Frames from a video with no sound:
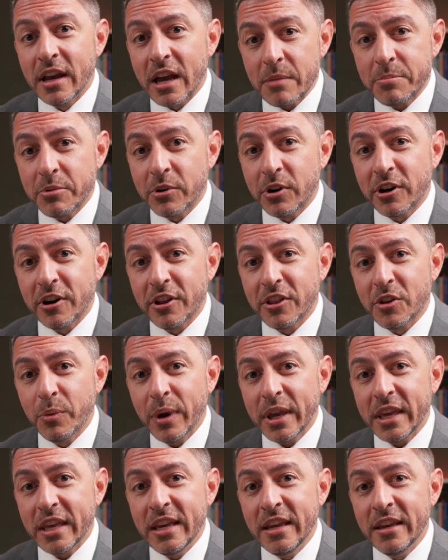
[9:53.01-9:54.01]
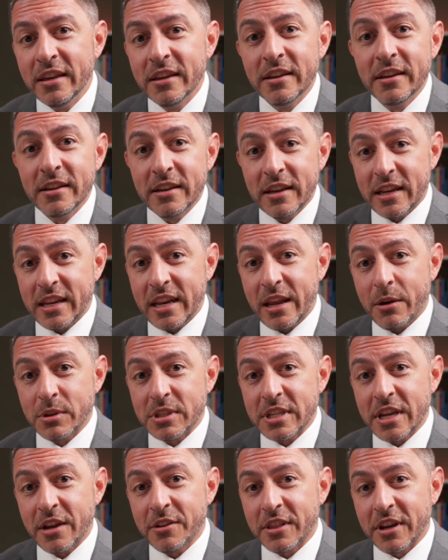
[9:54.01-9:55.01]
I put it on the wiki, and now
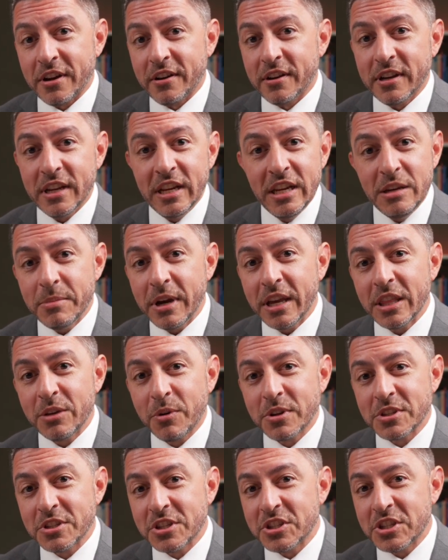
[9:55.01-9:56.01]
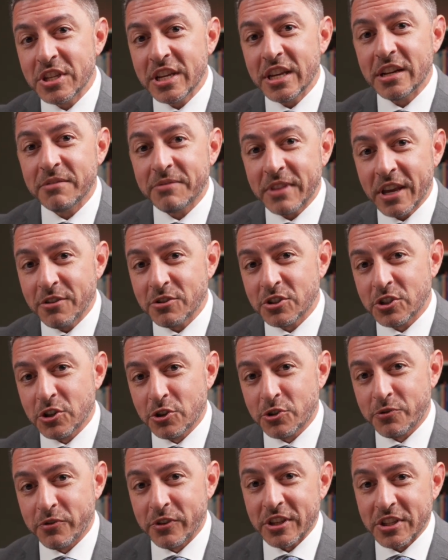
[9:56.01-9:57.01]
it's out there. Anybody that wants to see it, if they go
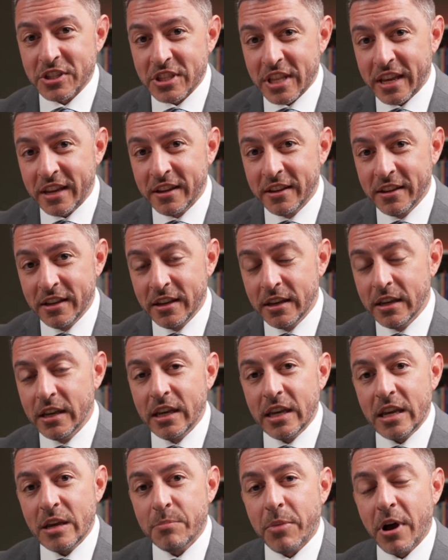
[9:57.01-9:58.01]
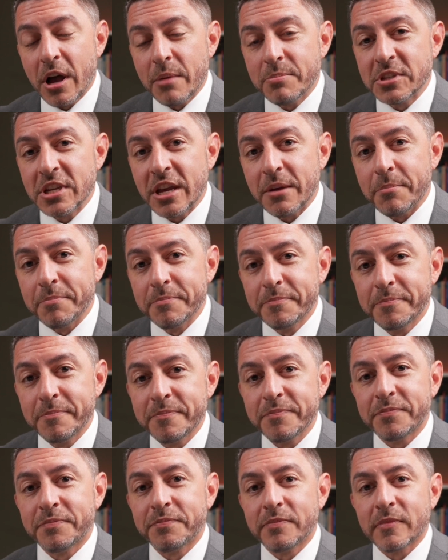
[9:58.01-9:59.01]
search for this thing, it pops up.
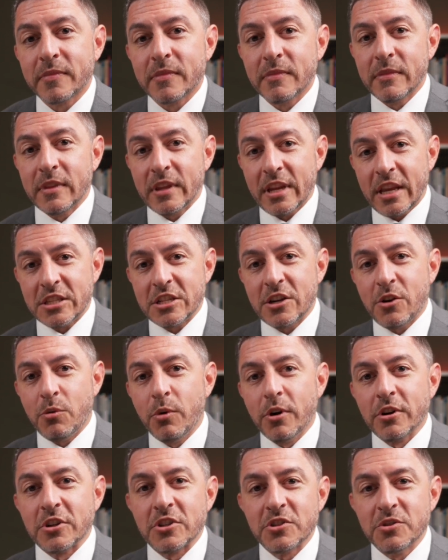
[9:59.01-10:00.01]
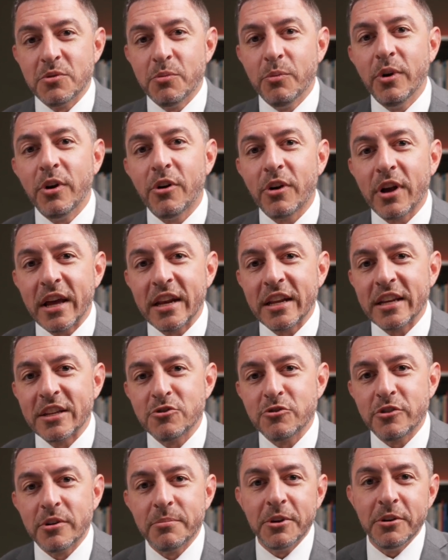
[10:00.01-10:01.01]
That's how it works. We all kind of
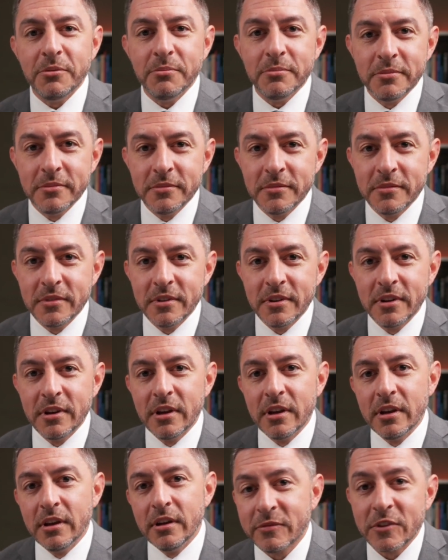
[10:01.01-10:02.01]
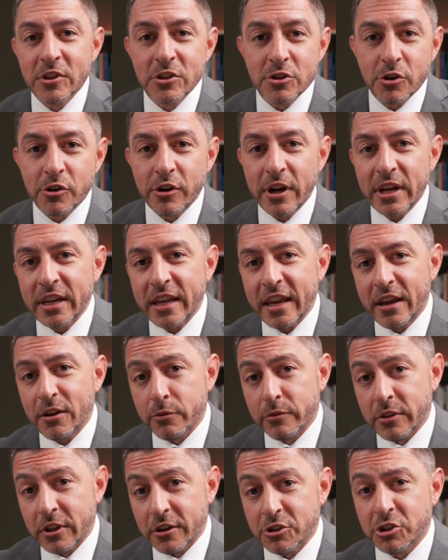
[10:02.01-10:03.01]
contribute. So create an account
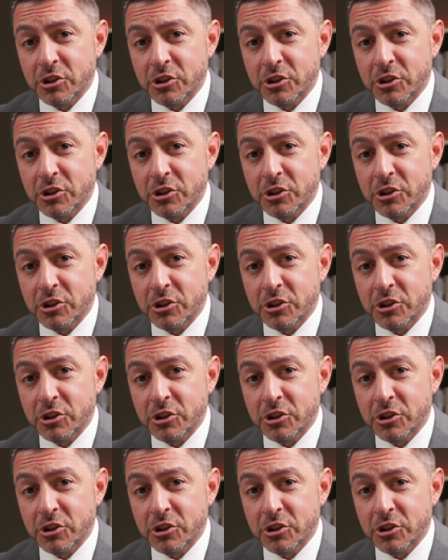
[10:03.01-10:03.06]
over there.